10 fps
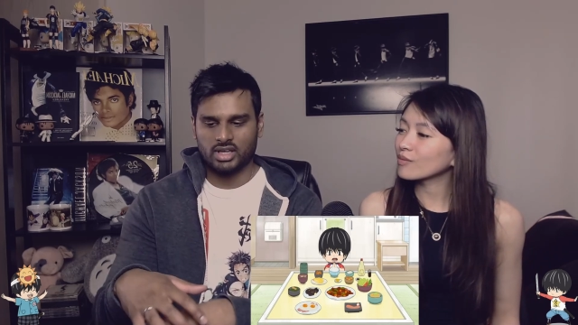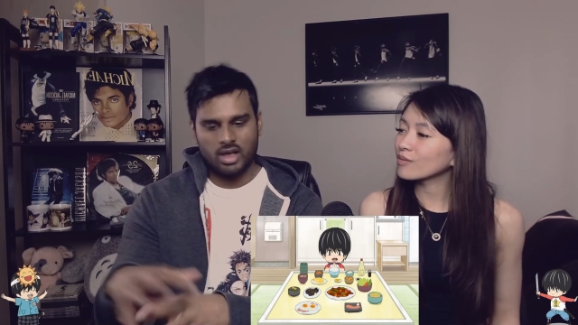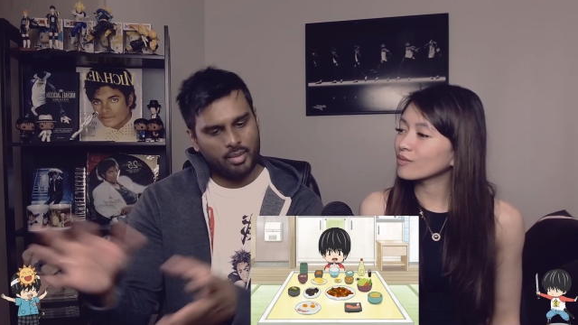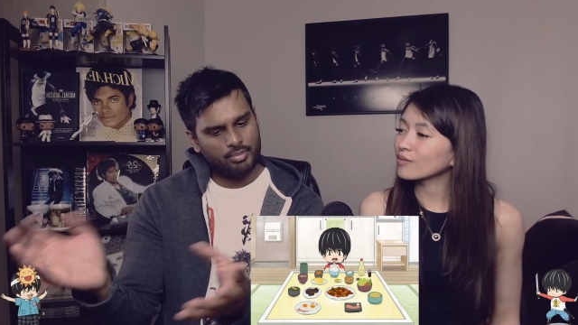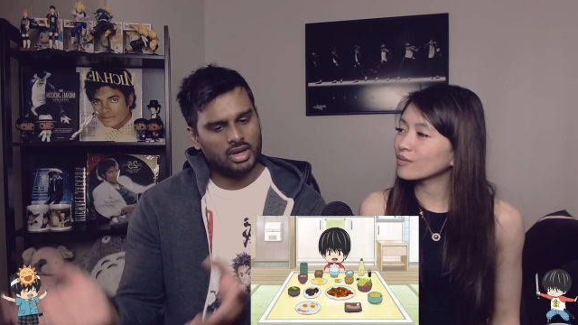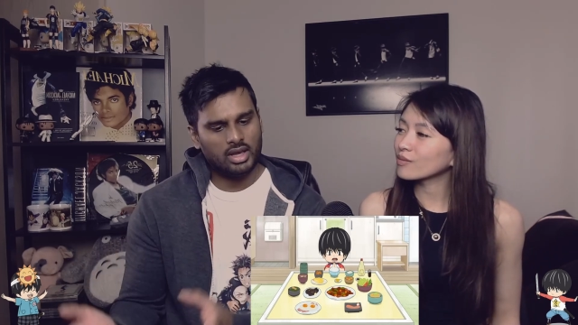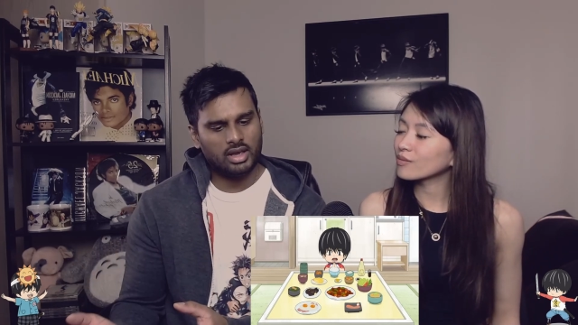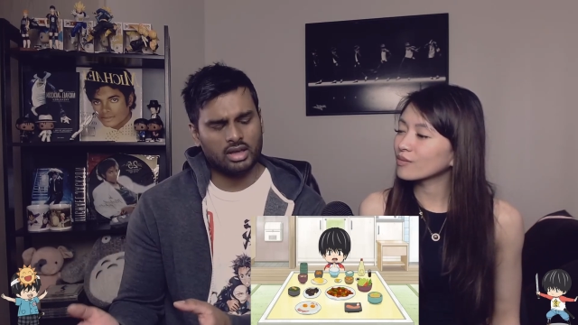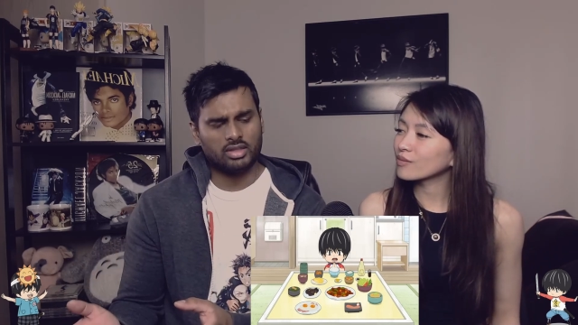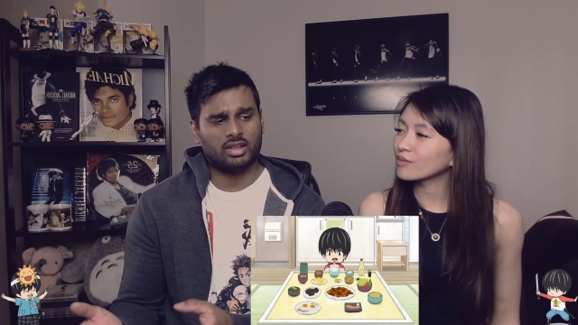
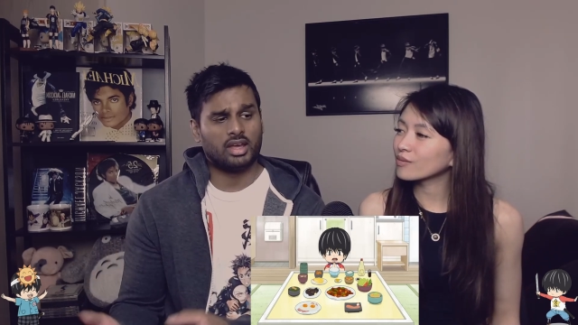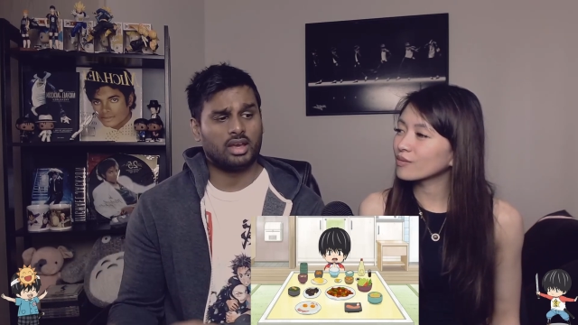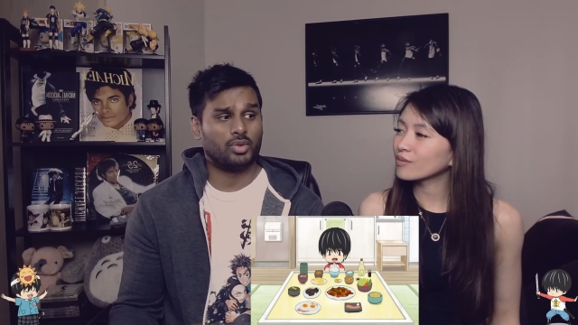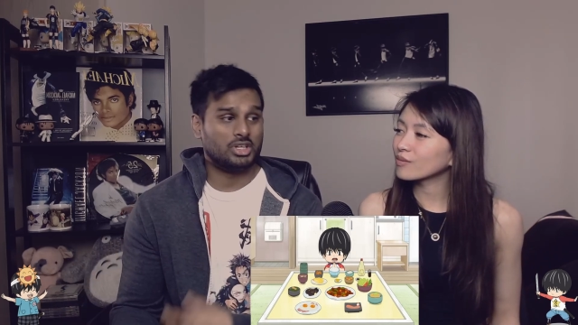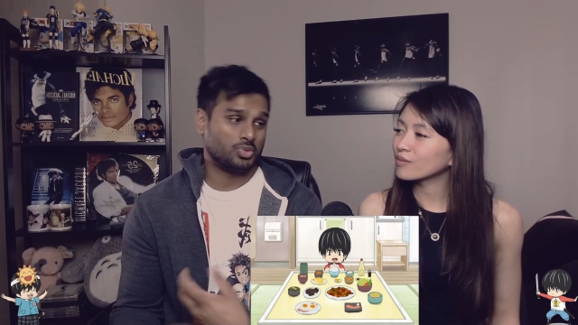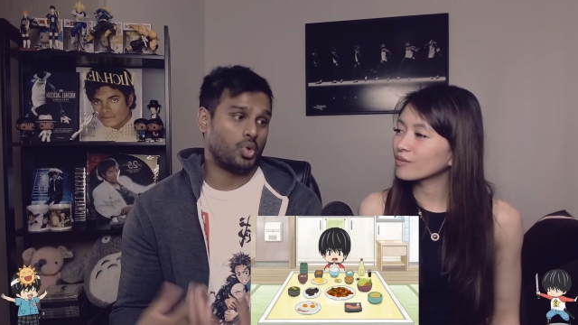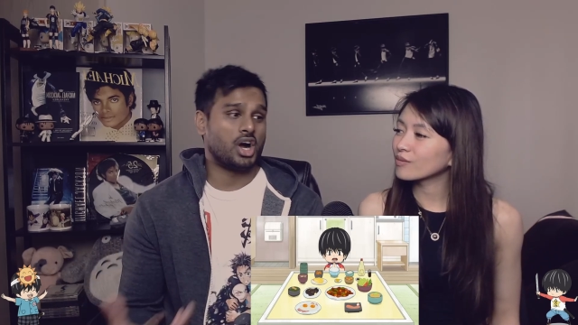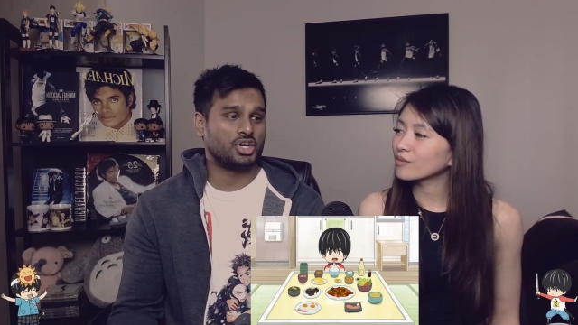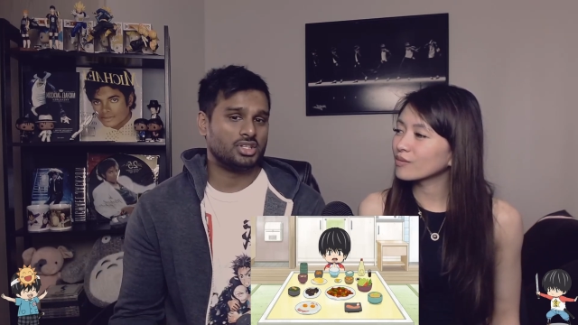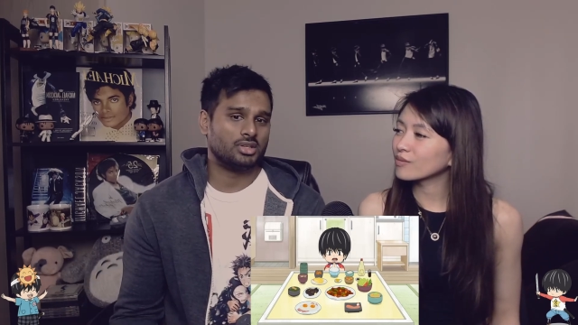Speaker 1: company and then like when he's
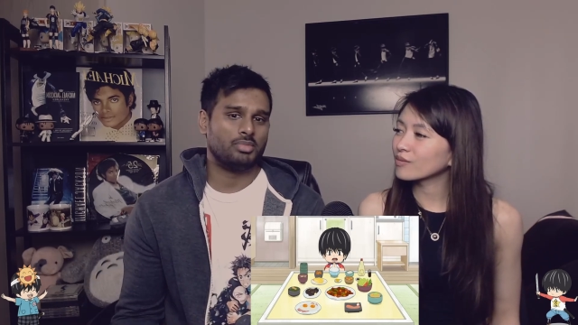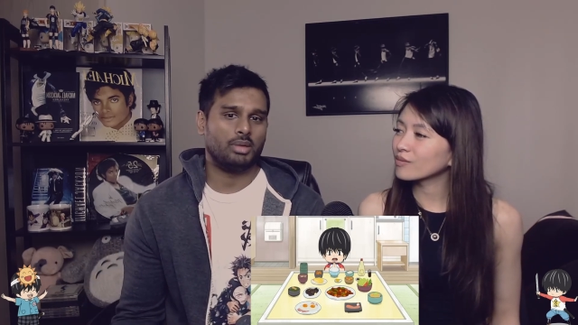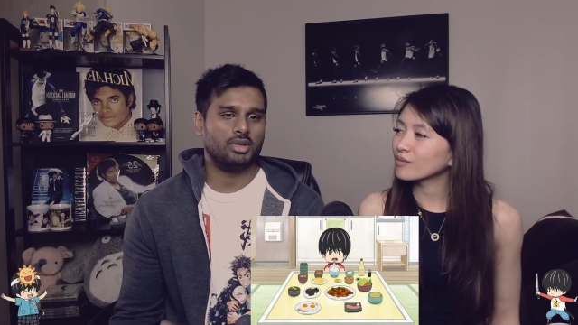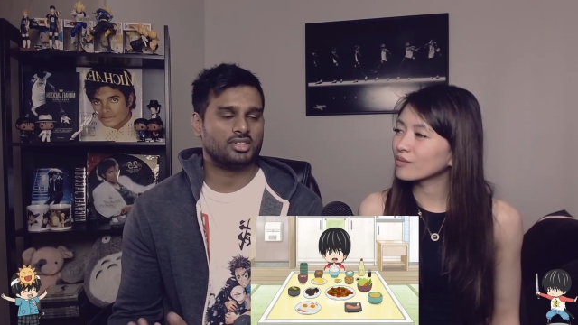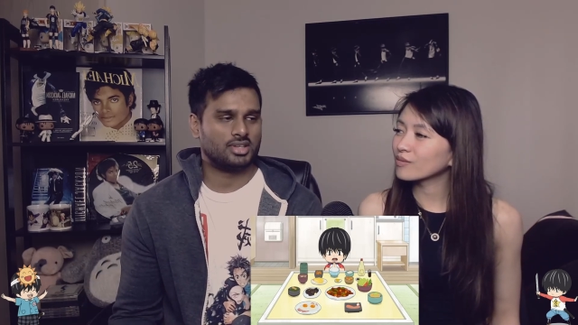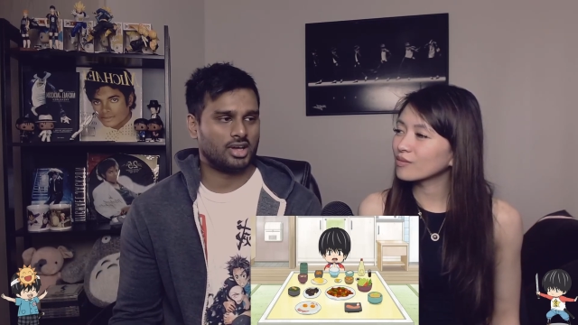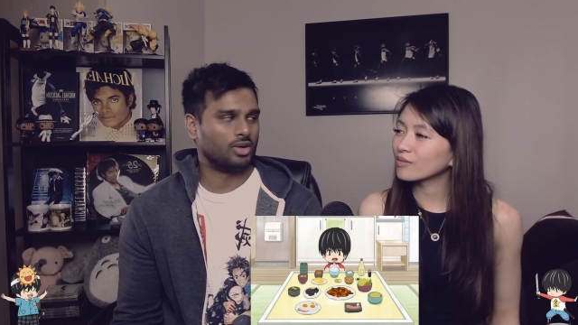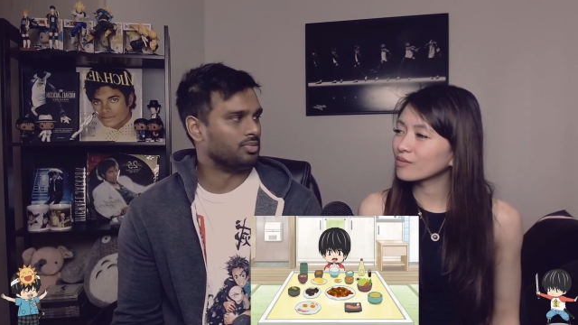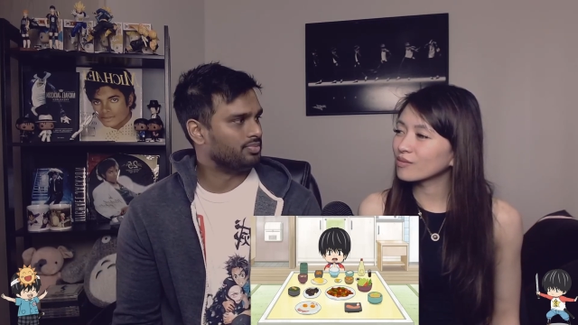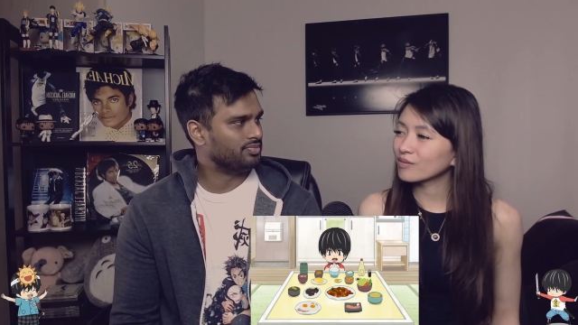washing them maybe it's to
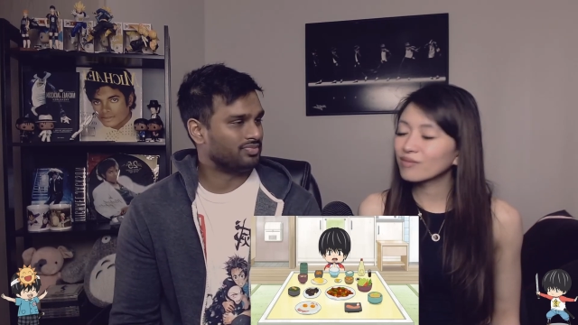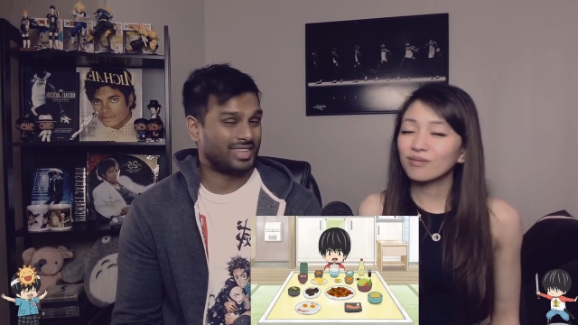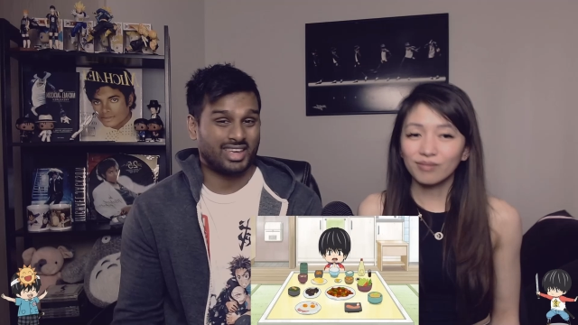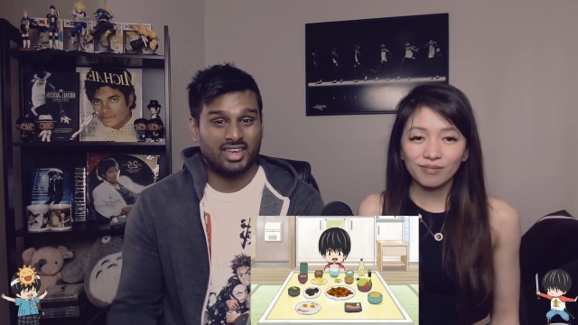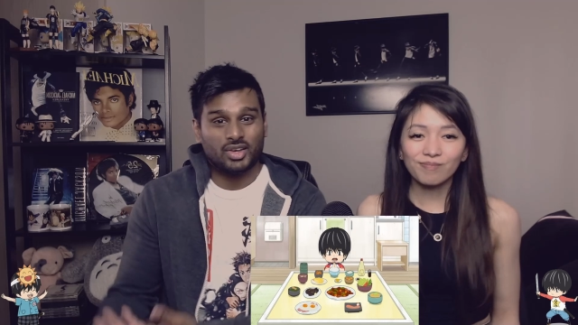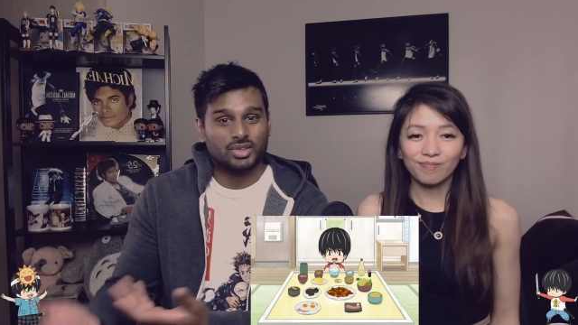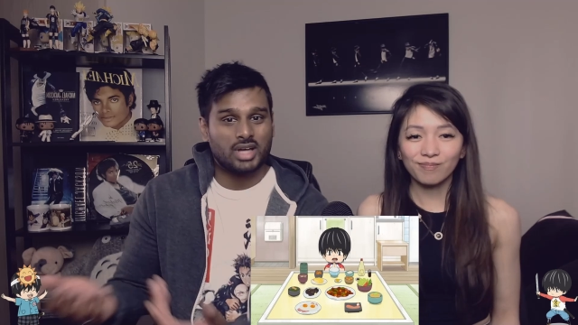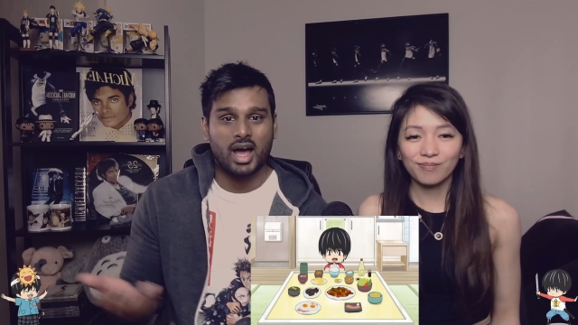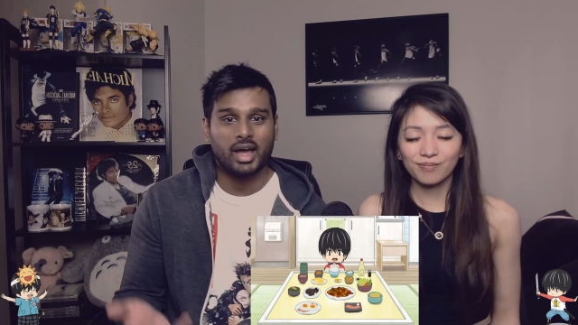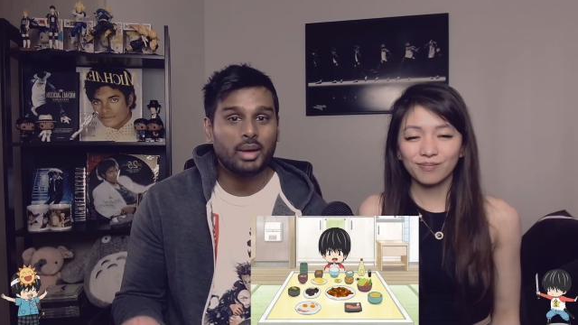help like kill
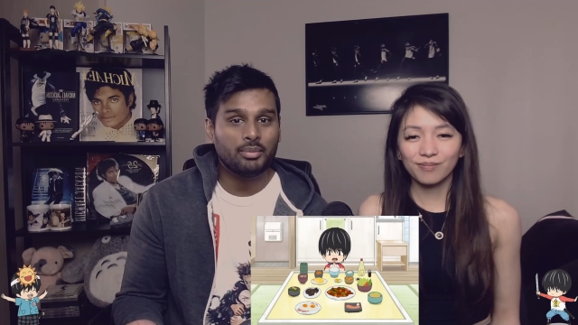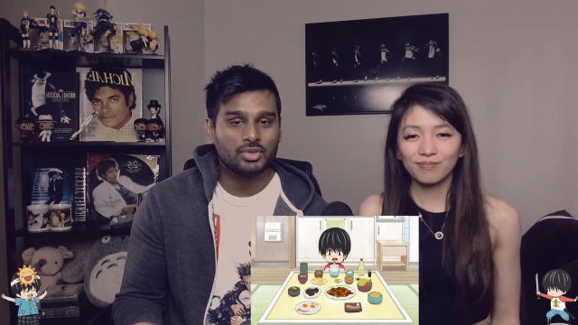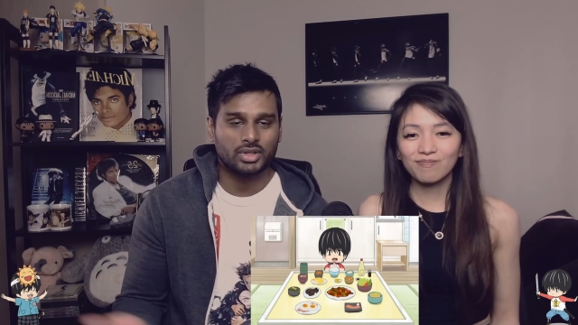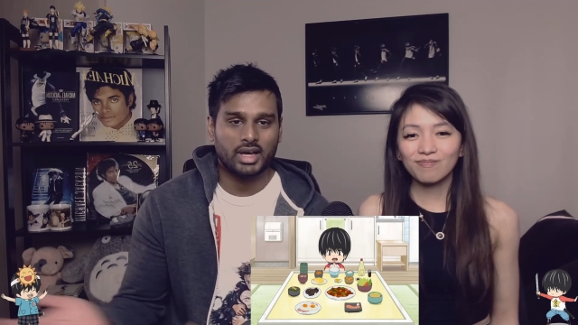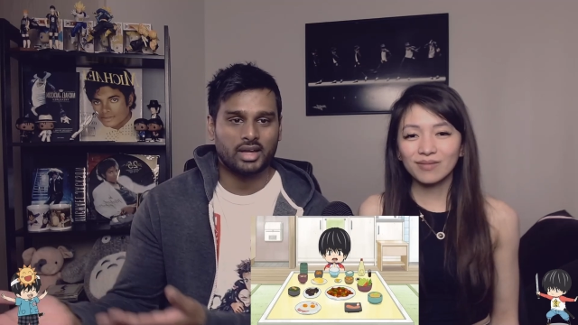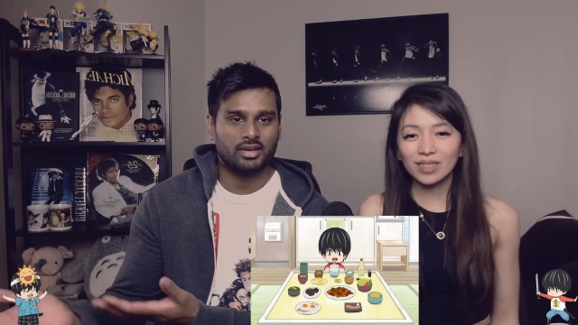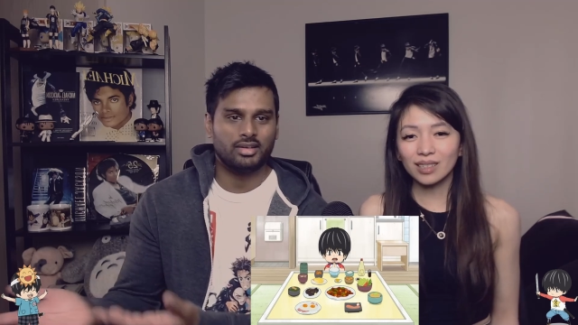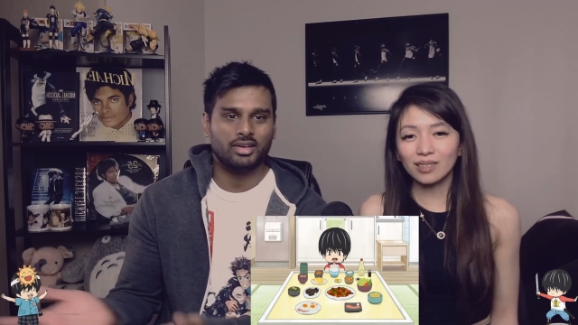time so that yeah.